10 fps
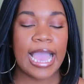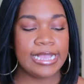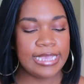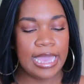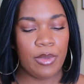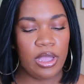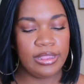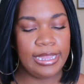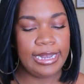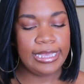item
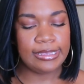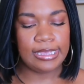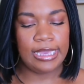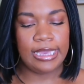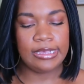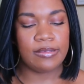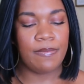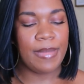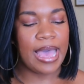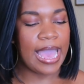on the list is
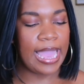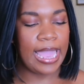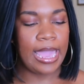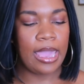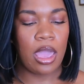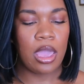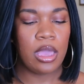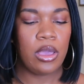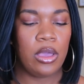my